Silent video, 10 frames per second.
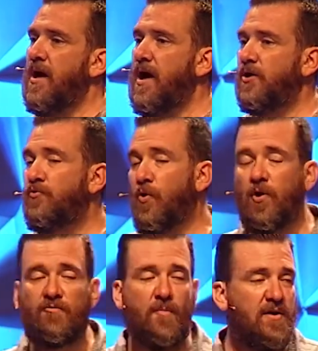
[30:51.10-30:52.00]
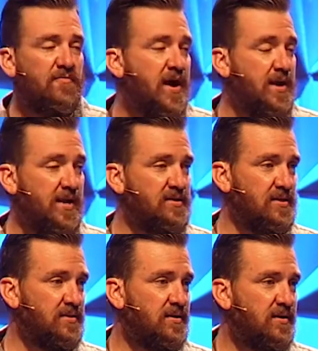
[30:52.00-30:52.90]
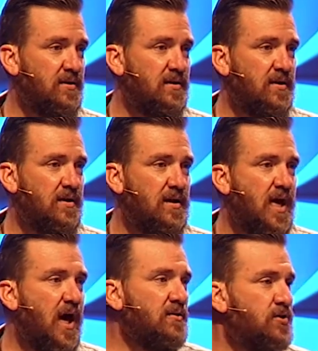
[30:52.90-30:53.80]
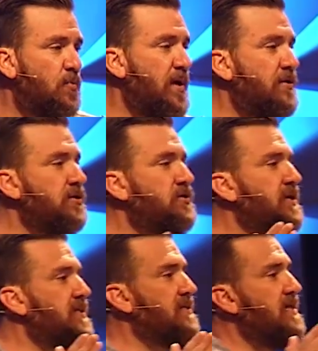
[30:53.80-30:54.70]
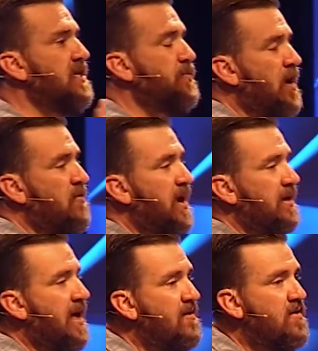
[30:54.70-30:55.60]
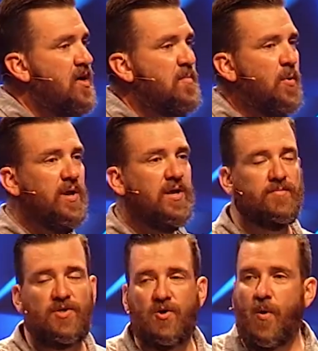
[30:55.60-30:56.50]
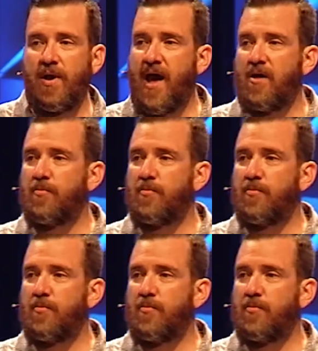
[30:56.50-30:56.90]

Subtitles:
control over my finances. I'll surrender to Jesus in this part of my life, but when it comes to going out and